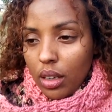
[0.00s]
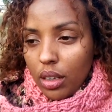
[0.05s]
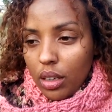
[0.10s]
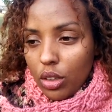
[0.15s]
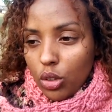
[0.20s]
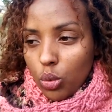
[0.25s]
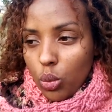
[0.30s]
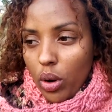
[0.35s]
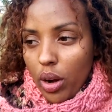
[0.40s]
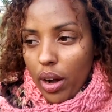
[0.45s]

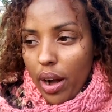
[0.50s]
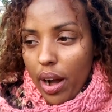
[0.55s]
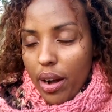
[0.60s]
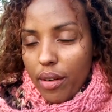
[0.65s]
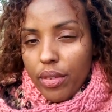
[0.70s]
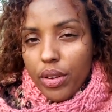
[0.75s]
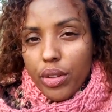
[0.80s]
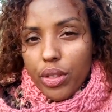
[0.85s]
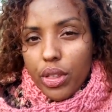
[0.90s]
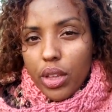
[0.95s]
It is where
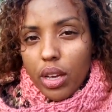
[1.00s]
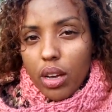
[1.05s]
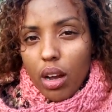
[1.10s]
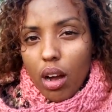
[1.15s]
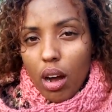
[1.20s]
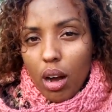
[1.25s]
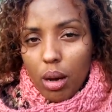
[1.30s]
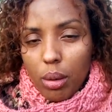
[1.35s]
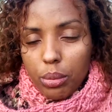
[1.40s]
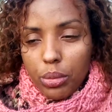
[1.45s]
everything
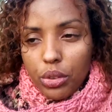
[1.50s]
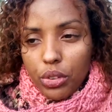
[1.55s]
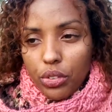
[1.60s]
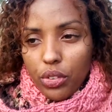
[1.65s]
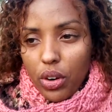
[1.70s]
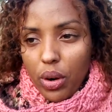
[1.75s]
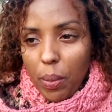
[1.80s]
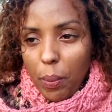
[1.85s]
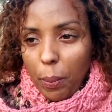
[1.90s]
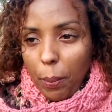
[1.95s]
comes
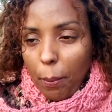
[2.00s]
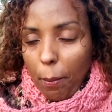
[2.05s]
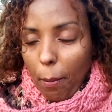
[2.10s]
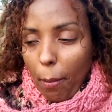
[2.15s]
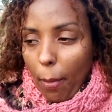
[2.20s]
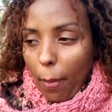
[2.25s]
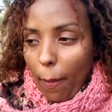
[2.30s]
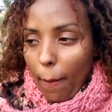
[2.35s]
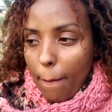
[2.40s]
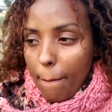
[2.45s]
from.
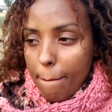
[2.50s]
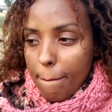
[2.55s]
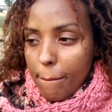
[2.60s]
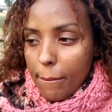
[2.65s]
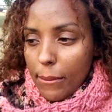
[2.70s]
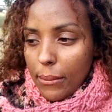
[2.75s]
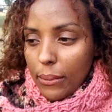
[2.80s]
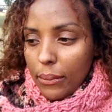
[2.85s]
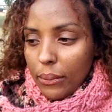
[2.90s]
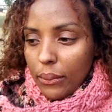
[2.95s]

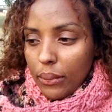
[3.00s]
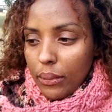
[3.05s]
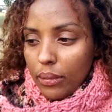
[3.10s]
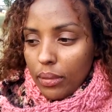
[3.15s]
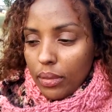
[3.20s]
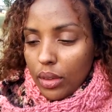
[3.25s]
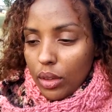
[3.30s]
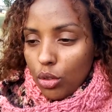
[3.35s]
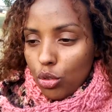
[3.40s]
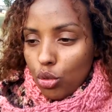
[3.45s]

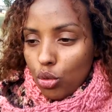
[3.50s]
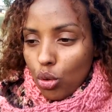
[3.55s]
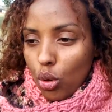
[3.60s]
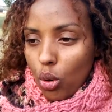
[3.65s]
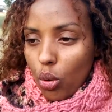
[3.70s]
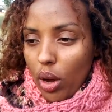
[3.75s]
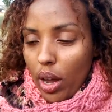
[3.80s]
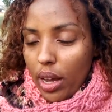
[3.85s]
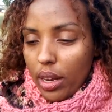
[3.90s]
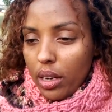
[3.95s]

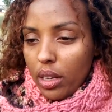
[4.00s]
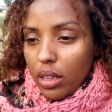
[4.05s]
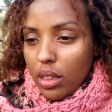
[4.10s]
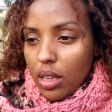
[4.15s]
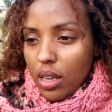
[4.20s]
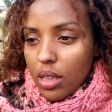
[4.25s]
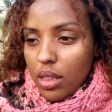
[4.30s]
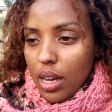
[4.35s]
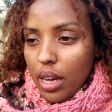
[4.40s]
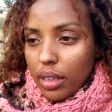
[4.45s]
So
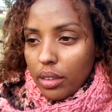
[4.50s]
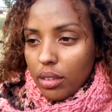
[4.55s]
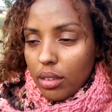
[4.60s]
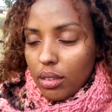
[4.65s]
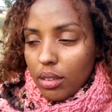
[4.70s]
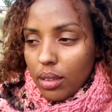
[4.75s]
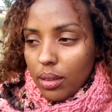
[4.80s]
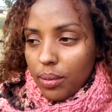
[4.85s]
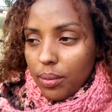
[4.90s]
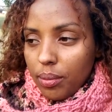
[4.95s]
anything
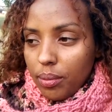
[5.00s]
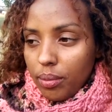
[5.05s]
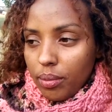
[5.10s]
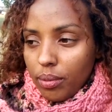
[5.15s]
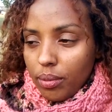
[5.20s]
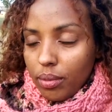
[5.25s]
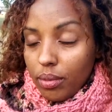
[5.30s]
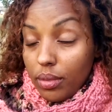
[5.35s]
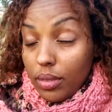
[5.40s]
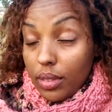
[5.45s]
that's
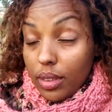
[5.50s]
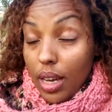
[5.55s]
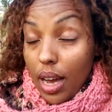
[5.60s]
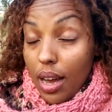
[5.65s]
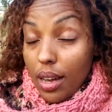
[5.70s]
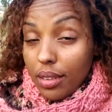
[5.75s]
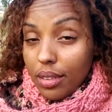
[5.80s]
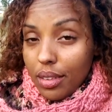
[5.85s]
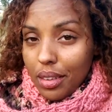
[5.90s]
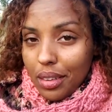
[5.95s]

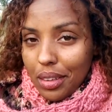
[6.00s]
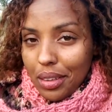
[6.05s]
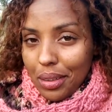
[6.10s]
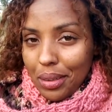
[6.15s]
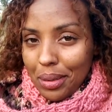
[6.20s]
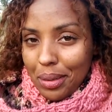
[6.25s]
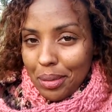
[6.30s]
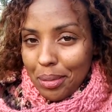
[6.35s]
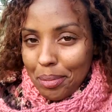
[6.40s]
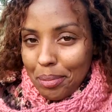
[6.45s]

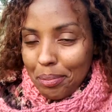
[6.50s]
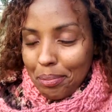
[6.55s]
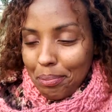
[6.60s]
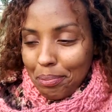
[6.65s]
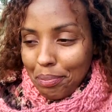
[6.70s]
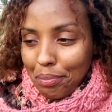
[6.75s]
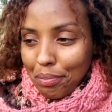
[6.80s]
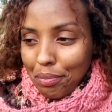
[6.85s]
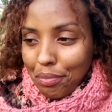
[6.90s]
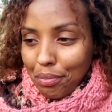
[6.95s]
dazzling,
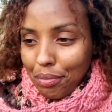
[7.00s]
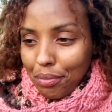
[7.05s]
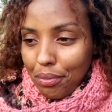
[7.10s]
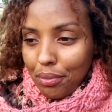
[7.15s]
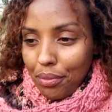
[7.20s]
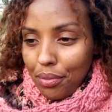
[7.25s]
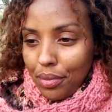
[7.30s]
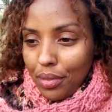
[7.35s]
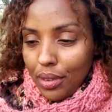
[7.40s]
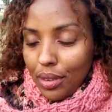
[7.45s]

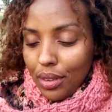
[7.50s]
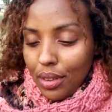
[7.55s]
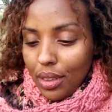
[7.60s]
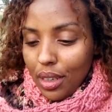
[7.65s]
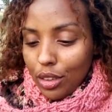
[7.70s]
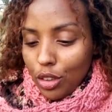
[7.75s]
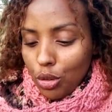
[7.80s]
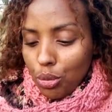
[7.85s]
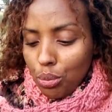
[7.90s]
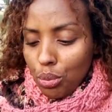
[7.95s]

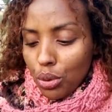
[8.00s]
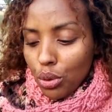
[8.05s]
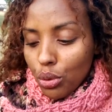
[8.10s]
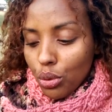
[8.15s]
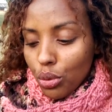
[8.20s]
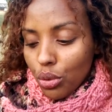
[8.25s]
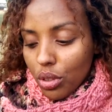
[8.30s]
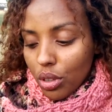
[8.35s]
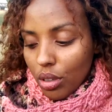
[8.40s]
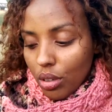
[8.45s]
that's
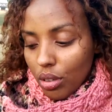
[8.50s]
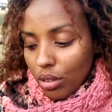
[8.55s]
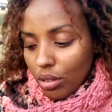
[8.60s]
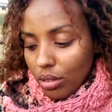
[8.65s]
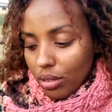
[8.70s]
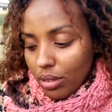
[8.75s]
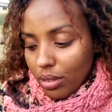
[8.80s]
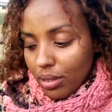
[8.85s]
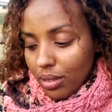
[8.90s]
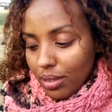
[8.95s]

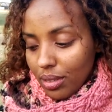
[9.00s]
musical,